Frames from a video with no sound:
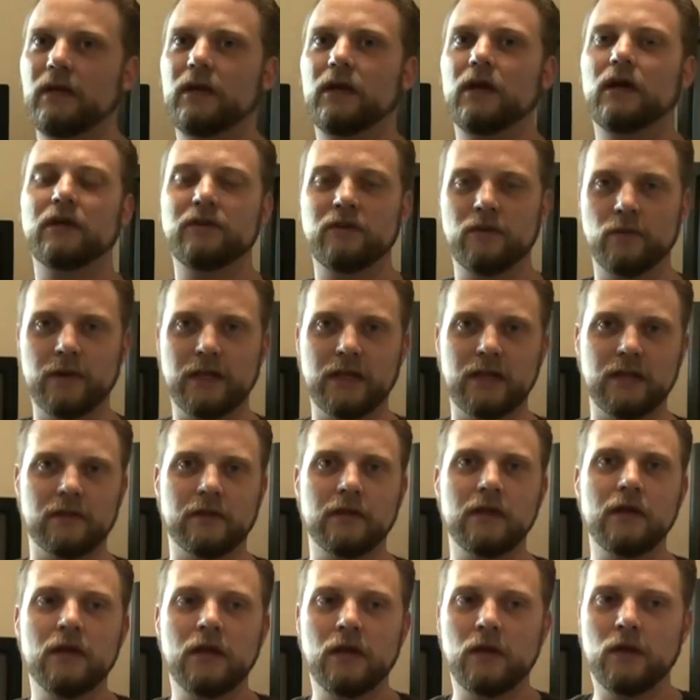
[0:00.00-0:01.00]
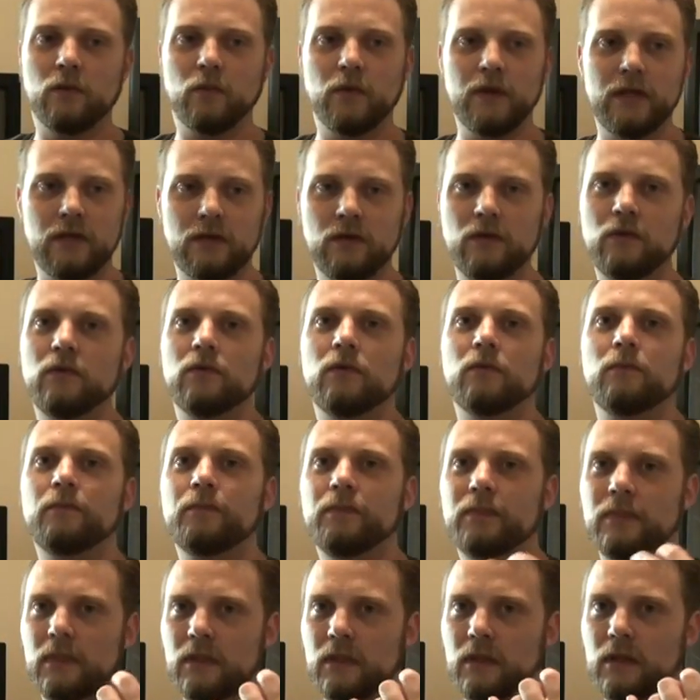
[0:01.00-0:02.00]
You know, I do want to get Wii U,
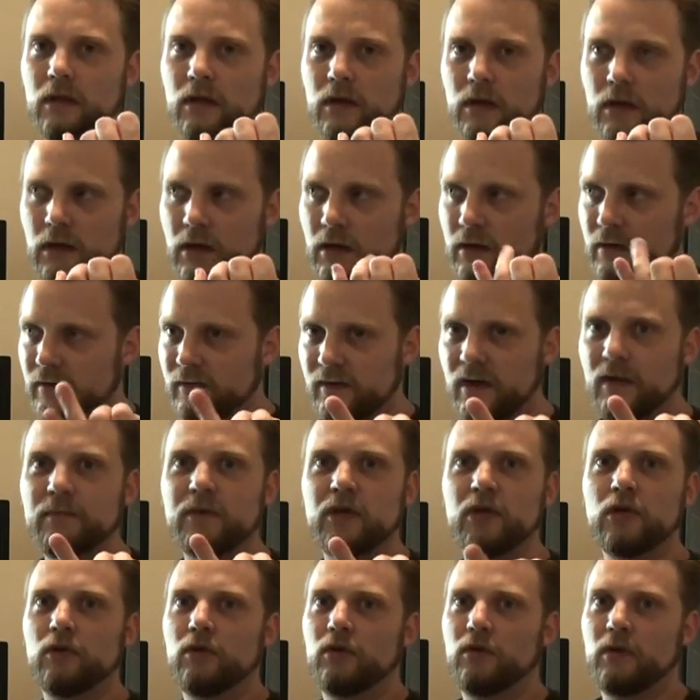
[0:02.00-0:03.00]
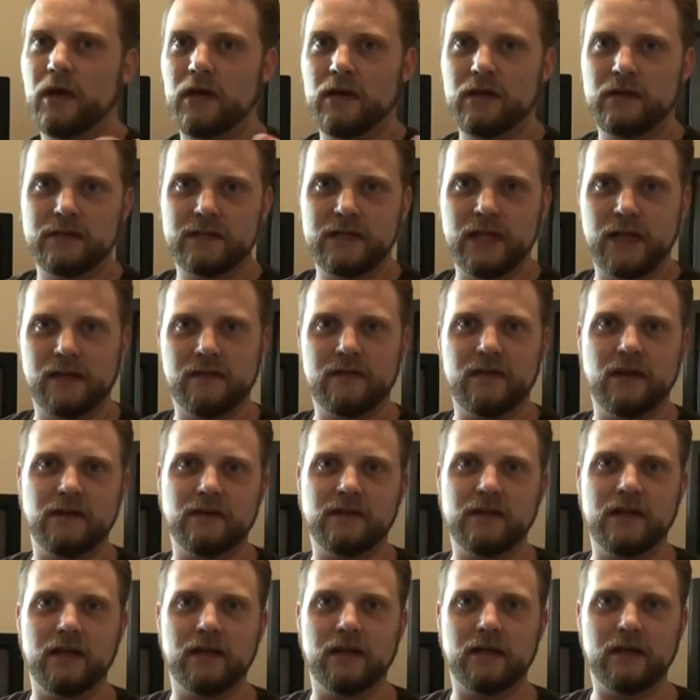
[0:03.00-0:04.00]
Zombie U, and Tank Tank
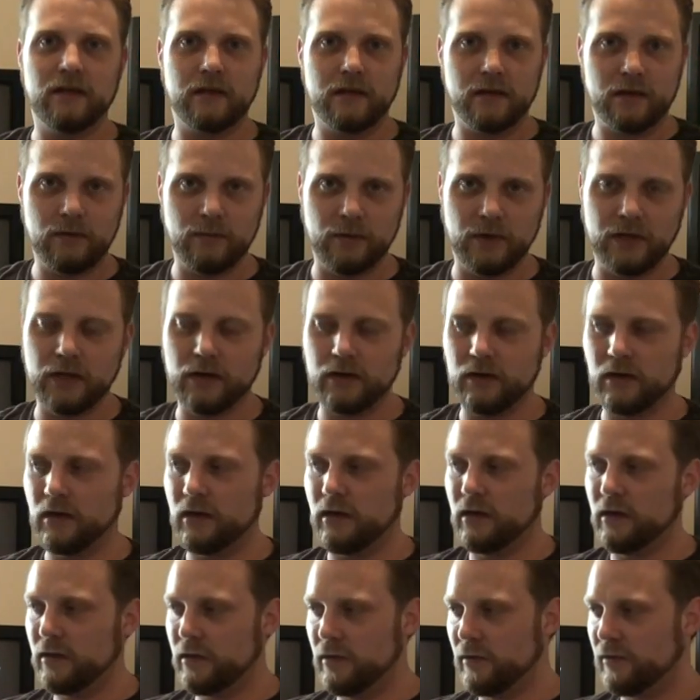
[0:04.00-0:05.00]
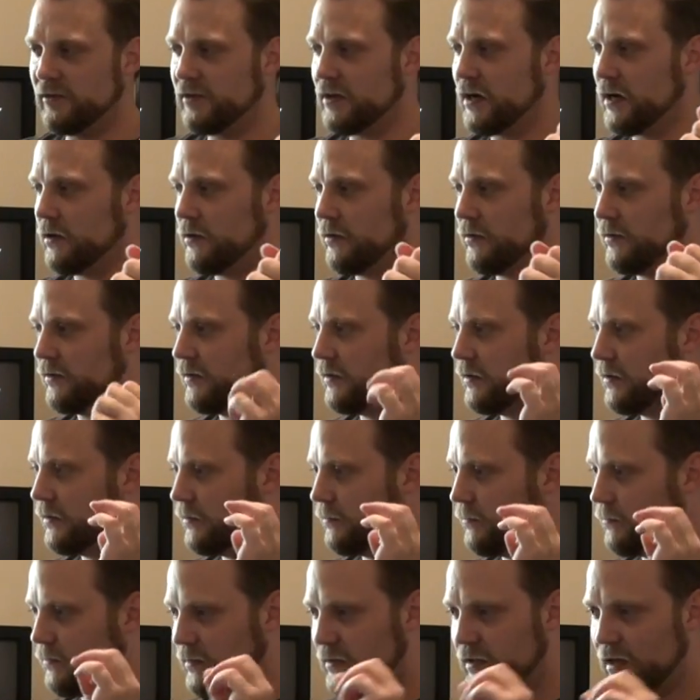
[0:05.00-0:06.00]
Tank. I want to get those titles
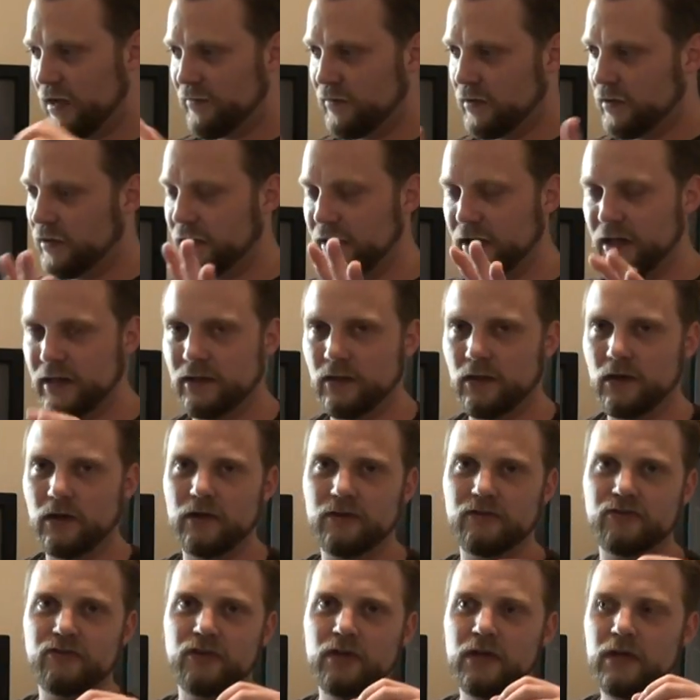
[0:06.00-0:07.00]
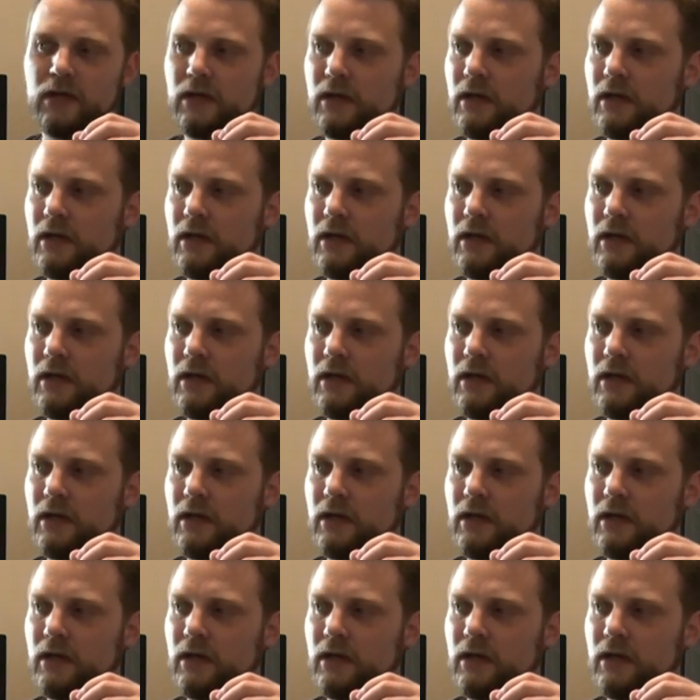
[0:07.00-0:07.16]
definitely at launch.